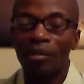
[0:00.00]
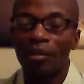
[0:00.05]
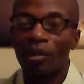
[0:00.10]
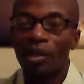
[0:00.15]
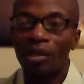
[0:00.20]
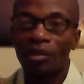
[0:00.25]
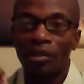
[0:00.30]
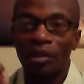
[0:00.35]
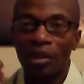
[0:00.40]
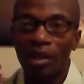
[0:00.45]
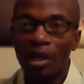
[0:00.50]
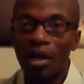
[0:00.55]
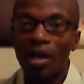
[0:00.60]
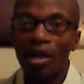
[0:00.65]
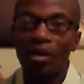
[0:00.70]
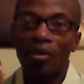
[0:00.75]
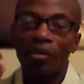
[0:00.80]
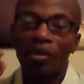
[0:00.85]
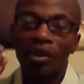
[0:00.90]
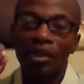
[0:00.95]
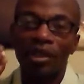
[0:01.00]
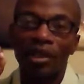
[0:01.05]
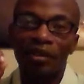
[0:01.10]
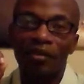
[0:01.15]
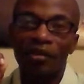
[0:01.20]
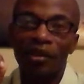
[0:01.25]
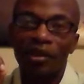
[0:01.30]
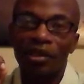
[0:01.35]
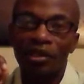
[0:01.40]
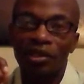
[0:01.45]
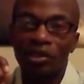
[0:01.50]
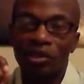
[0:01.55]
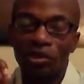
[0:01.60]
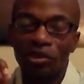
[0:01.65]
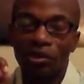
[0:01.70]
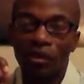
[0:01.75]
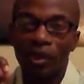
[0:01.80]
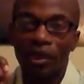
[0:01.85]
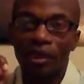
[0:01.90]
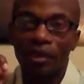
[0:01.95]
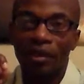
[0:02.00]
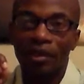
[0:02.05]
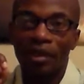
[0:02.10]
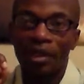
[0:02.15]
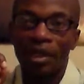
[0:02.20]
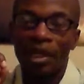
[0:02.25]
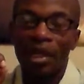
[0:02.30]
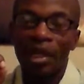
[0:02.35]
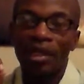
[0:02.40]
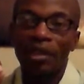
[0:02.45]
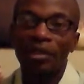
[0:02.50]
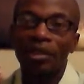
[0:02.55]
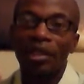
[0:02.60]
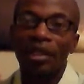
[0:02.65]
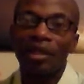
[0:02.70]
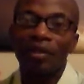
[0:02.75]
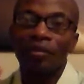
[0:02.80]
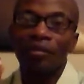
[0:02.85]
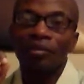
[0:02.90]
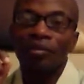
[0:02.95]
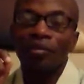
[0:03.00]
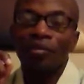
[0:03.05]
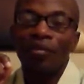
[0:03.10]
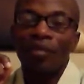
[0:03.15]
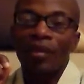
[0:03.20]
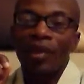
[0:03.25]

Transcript: Because God will give us the strength. He said,